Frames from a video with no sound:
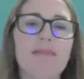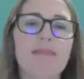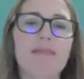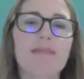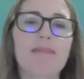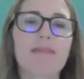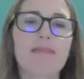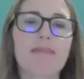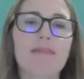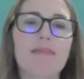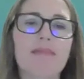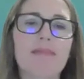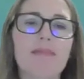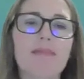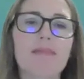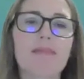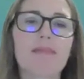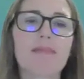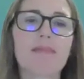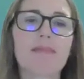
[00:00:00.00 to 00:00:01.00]
Just
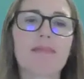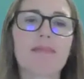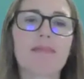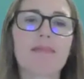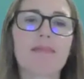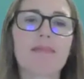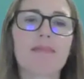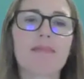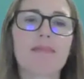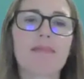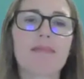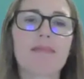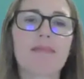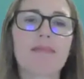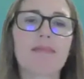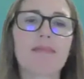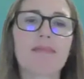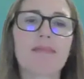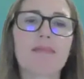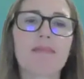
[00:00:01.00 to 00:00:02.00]
yesterday, I met
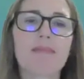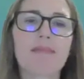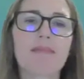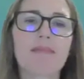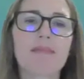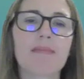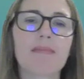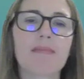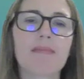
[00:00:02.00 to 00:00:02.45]
with the